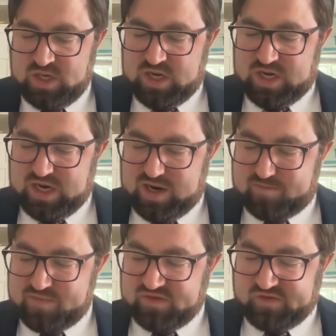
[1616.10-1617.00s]

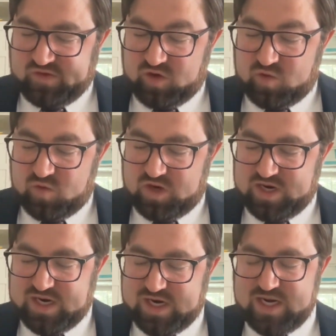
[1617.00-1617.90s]
And
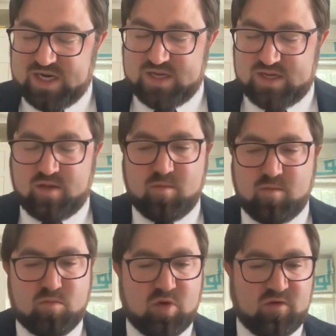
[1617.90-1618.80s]
so
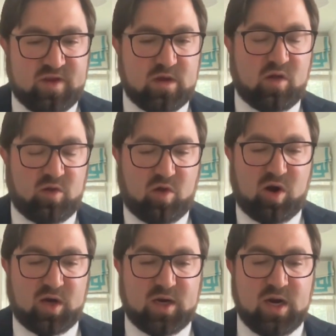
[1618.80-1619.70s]
moving
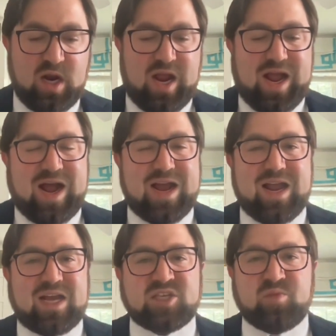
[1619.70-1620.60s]
along, I
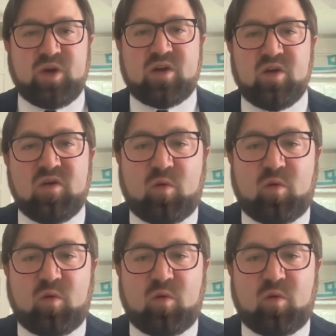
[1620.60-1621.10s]
just want to go over